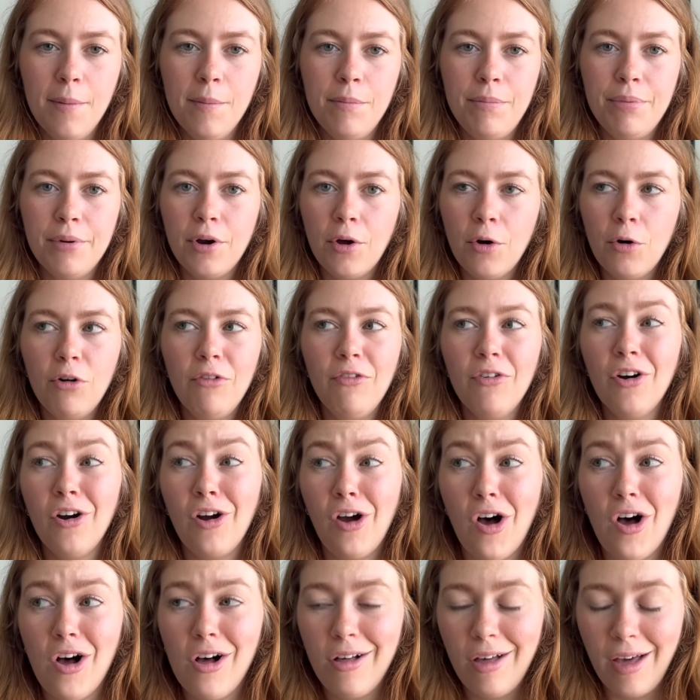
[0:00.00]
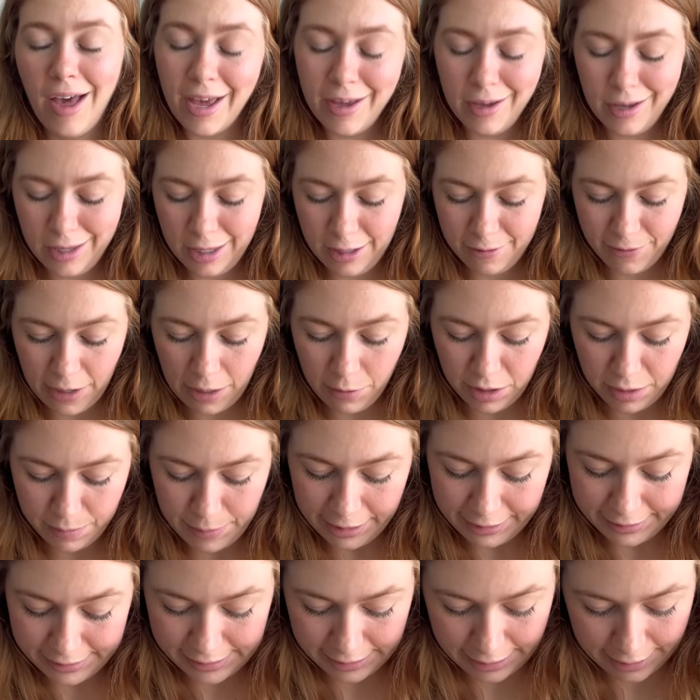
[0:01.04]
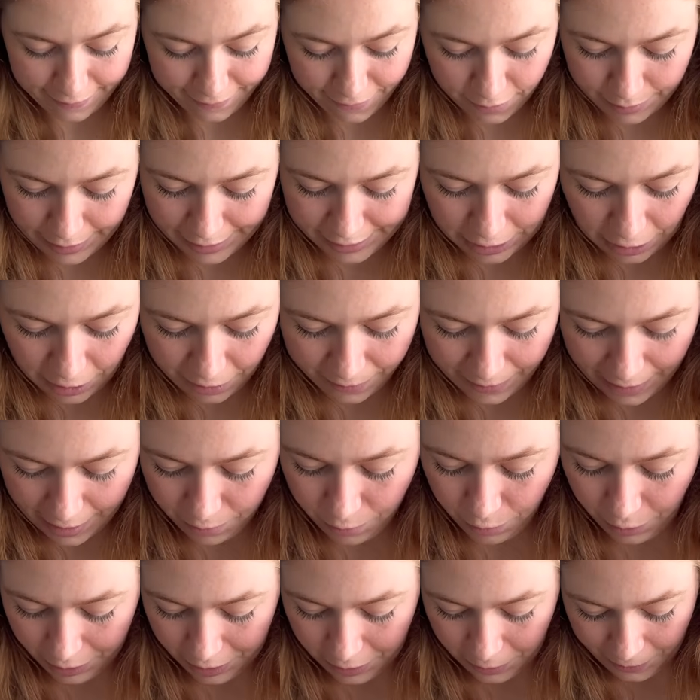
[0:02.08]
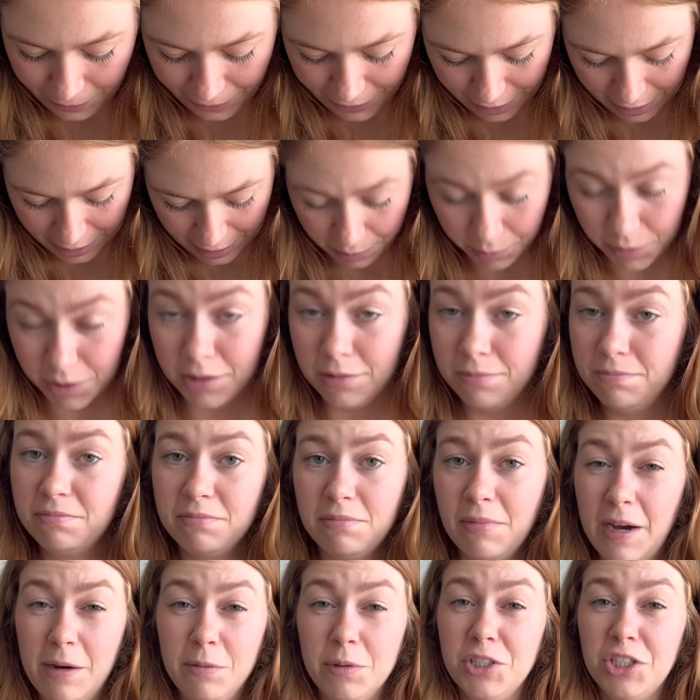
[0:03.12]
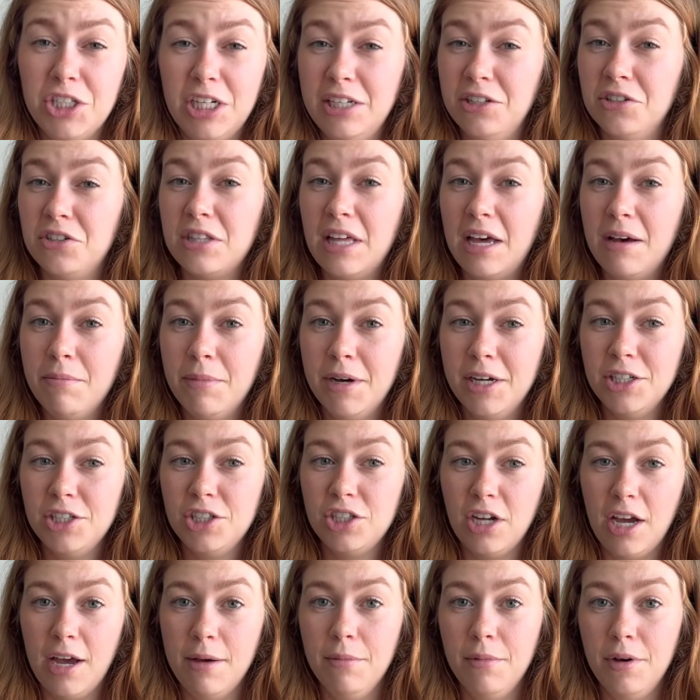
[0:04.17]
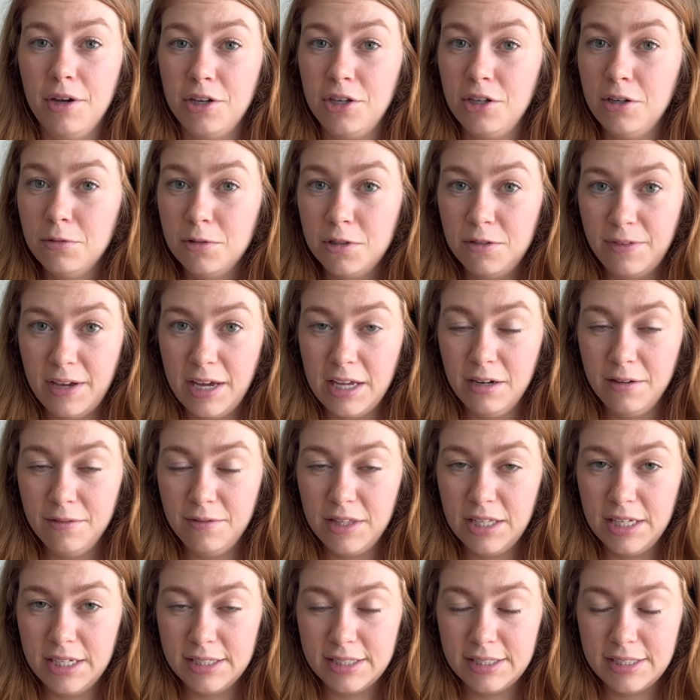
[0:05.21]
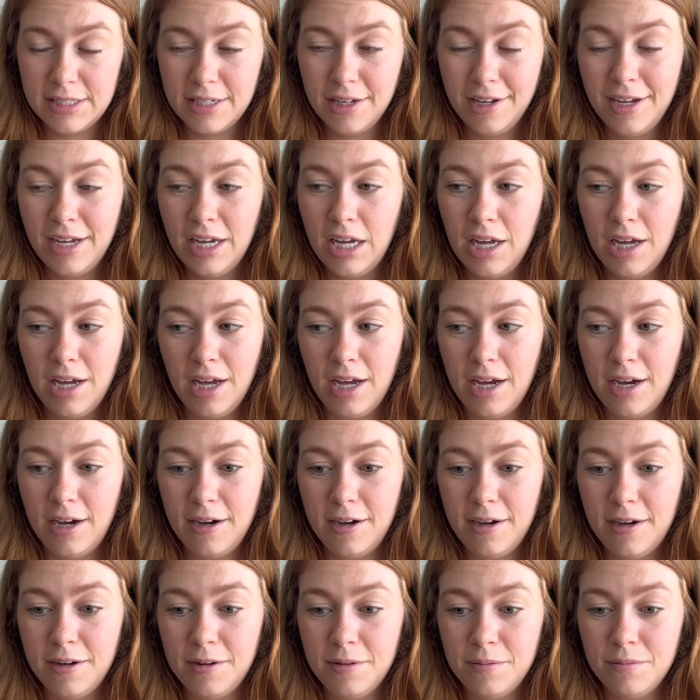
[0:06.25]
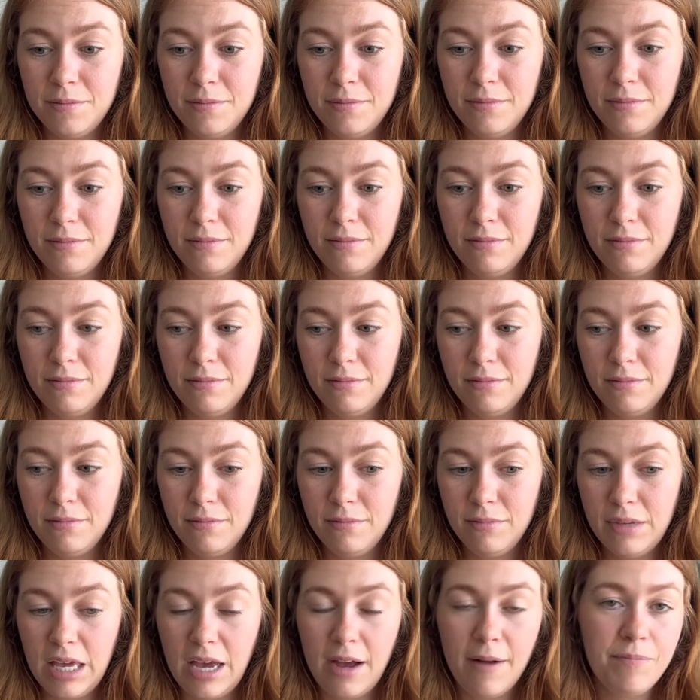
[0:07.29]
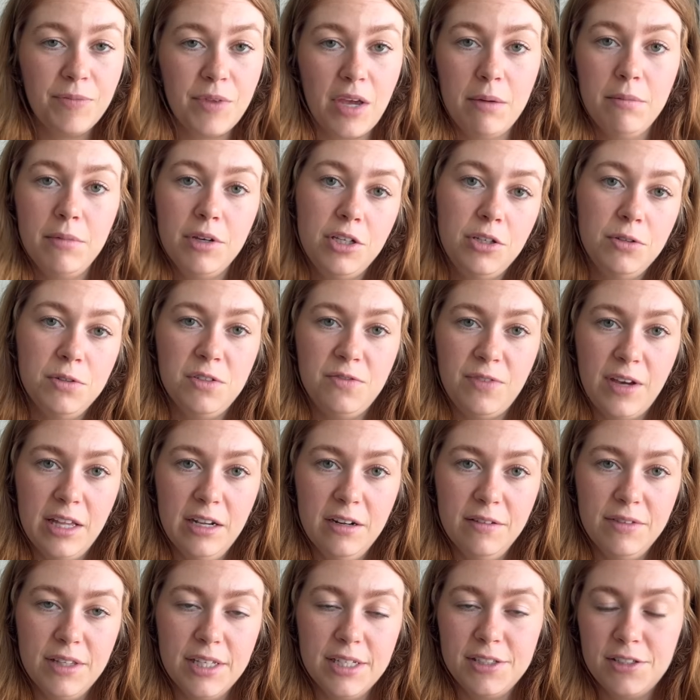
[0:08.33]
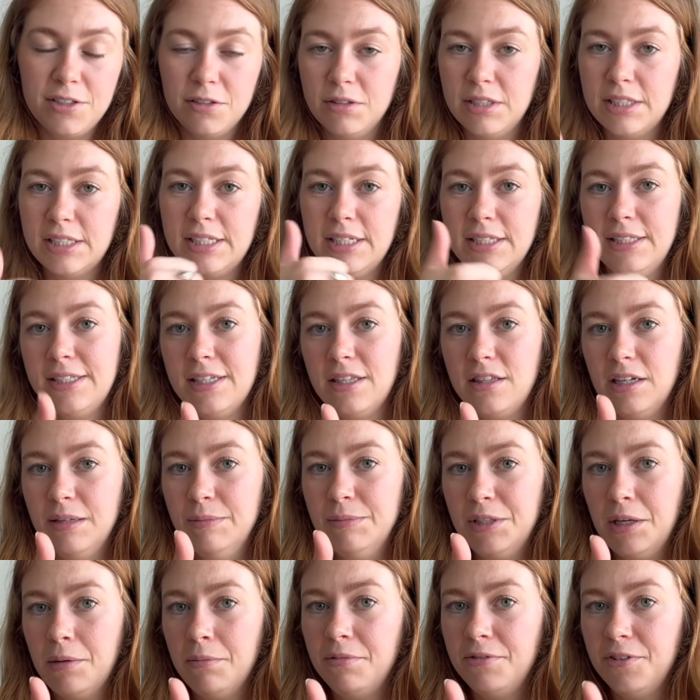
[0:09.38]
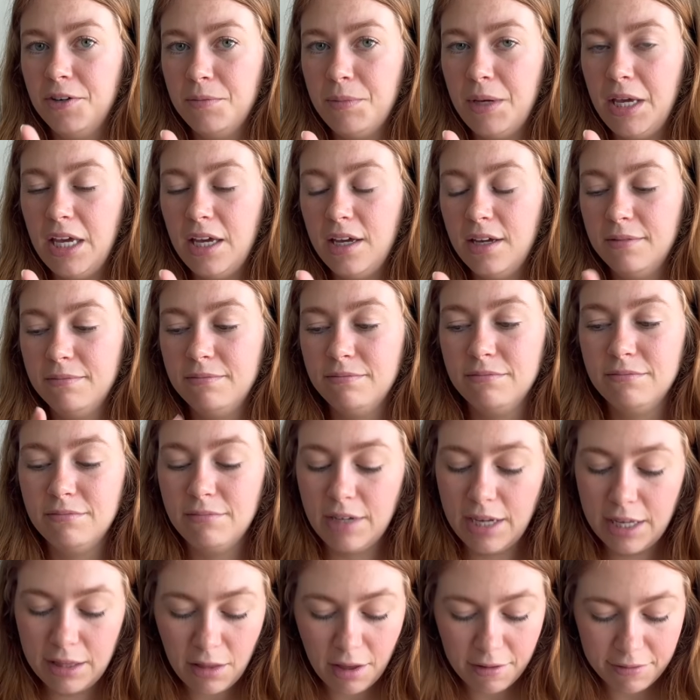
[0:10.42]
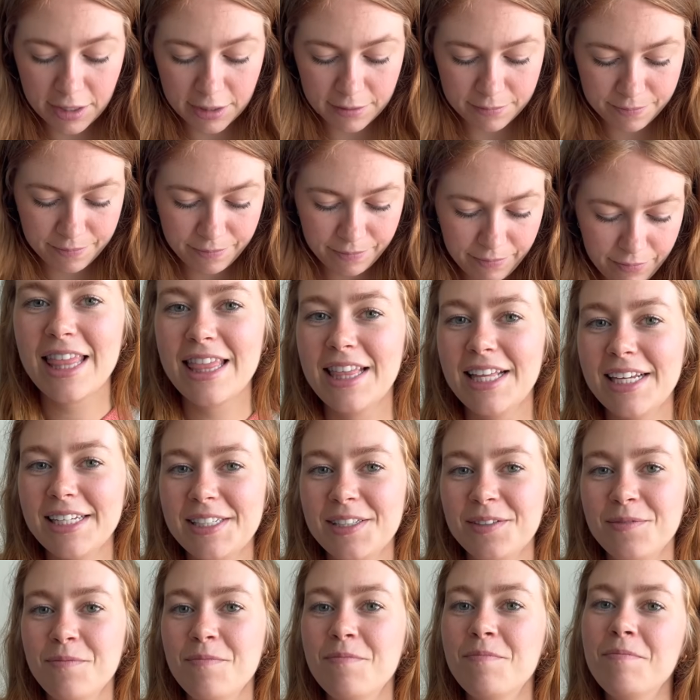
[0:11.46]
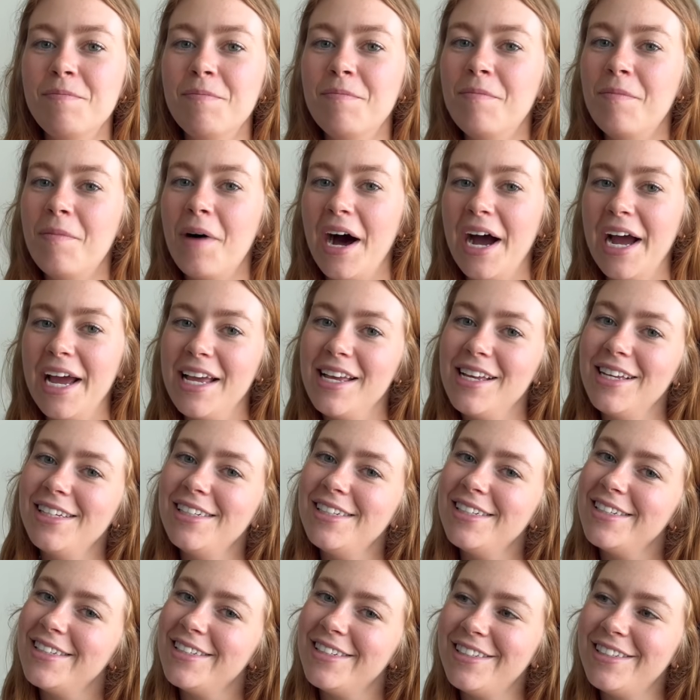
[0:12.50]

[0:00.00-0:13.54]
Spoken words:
But overall, if I were to make this again for myself, I really don't think I would change that much. I'm a huge fan of this. Um, yeah, I'm a huge fan of this. So this gets a thumbs up for me. I love it. This might,